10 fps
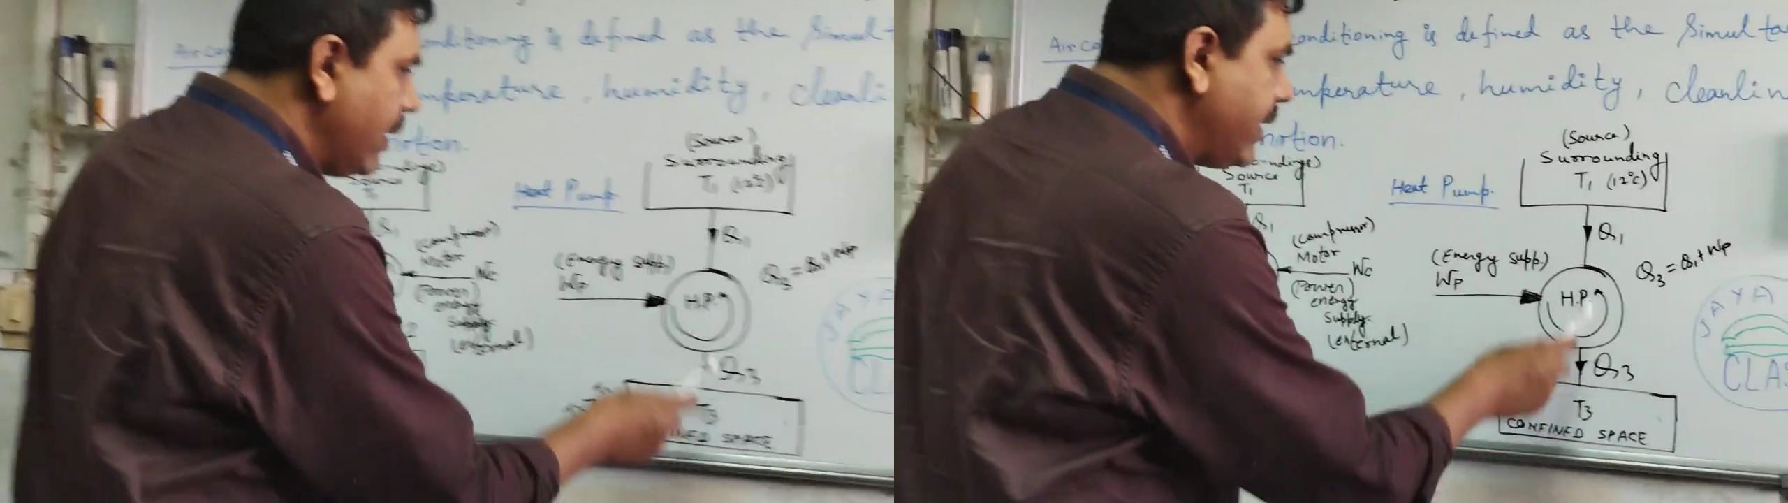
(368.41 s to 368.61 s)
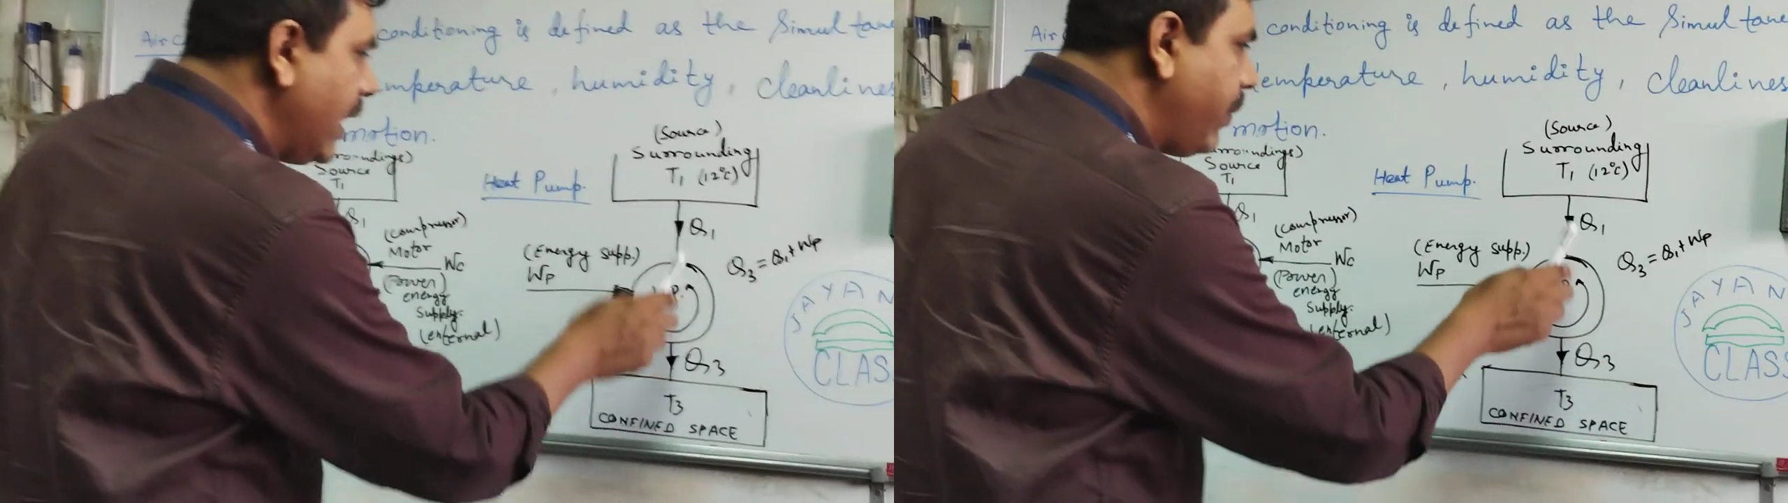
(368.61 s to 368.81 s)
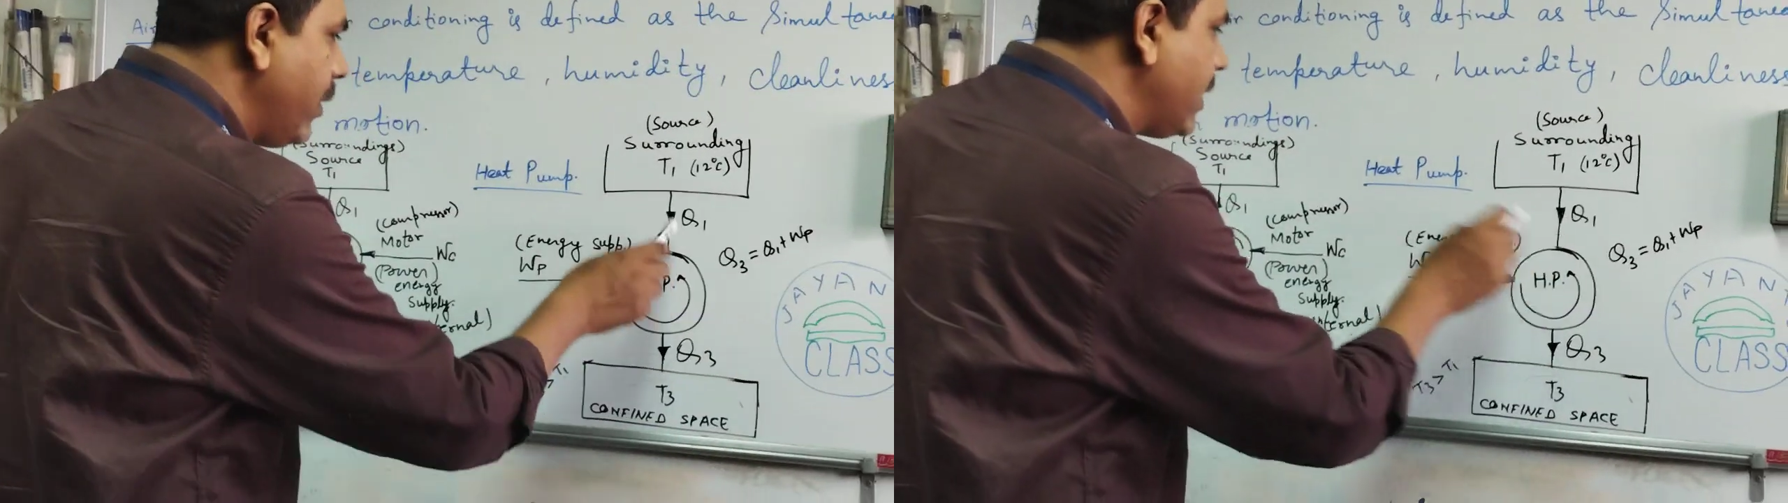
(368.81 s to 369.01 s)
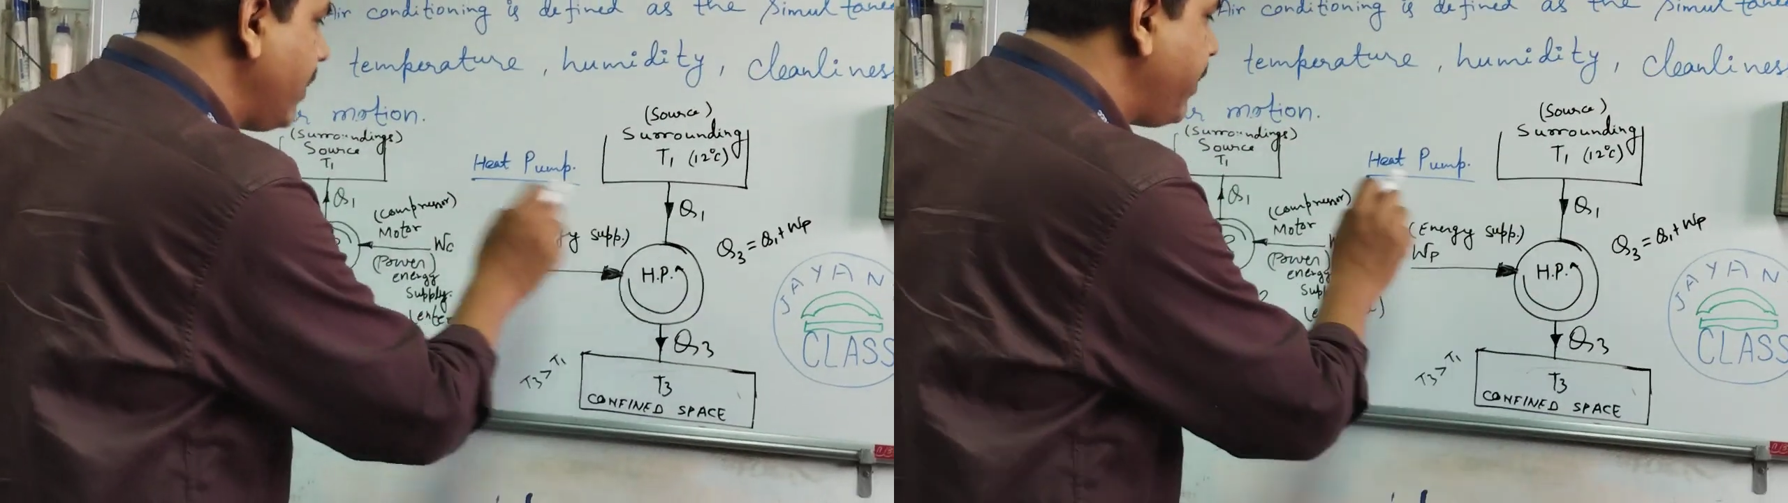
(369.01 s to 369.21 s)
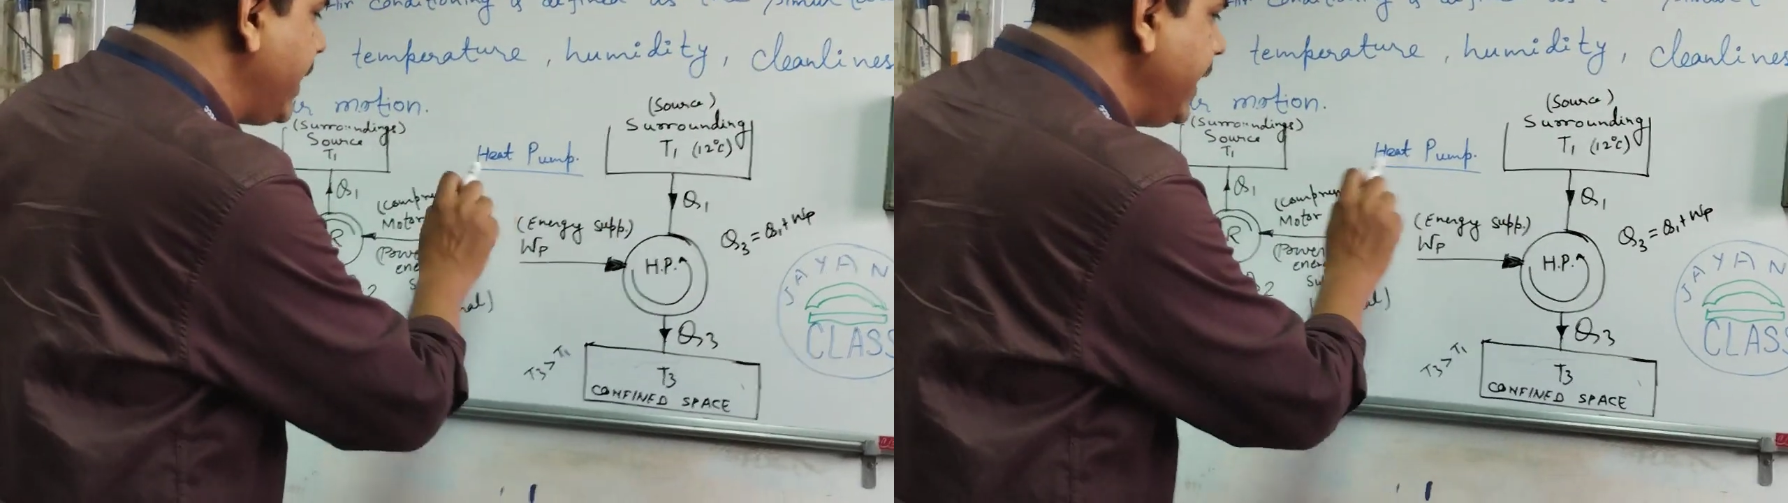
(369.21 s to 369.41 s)
Therefore,
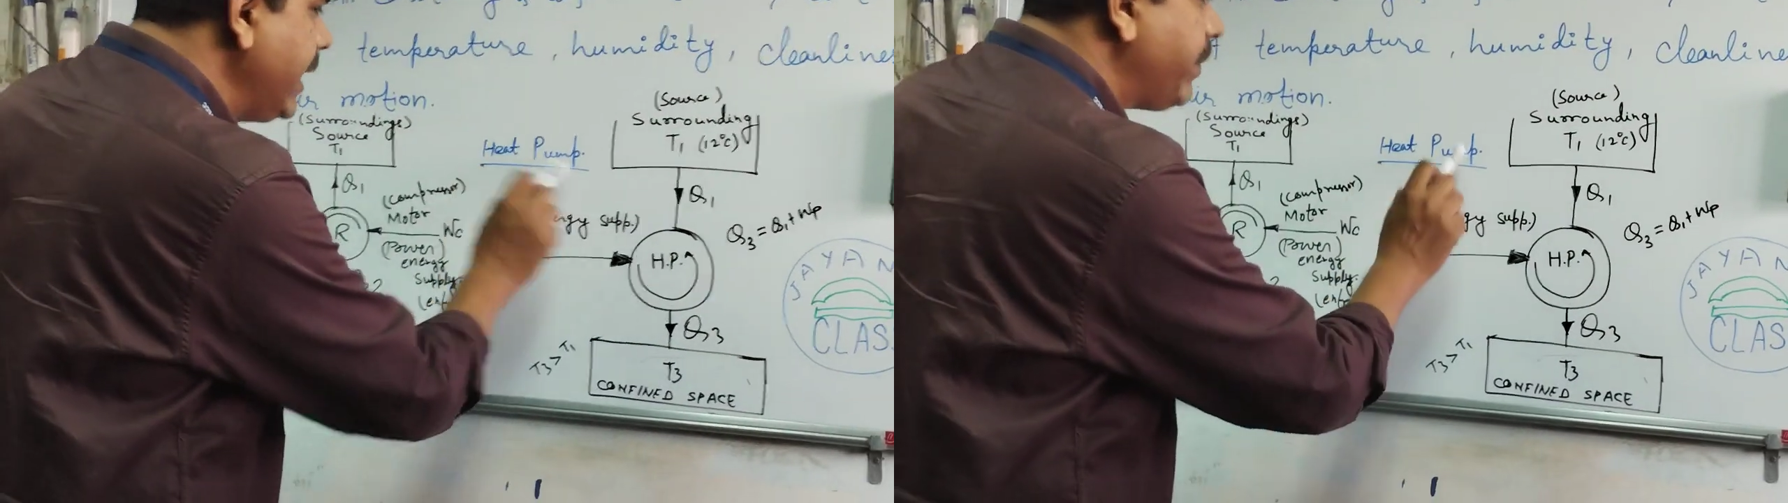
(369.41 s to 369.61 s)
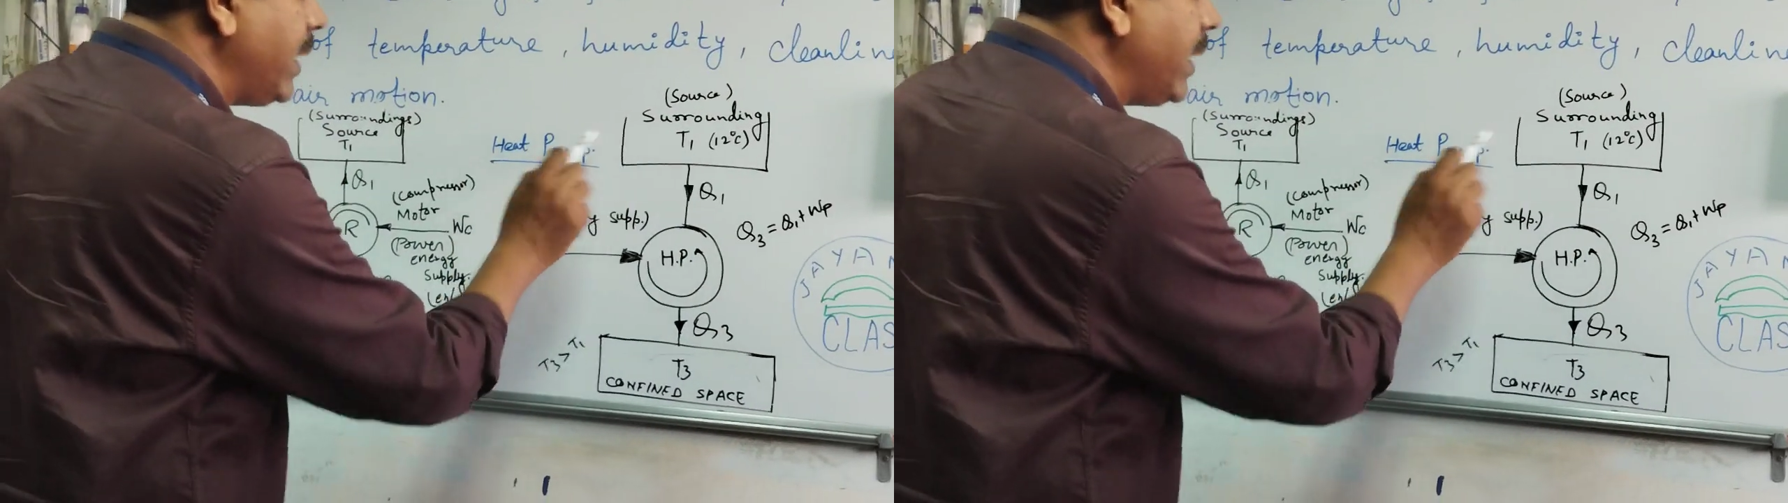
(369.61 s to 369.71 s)
the heat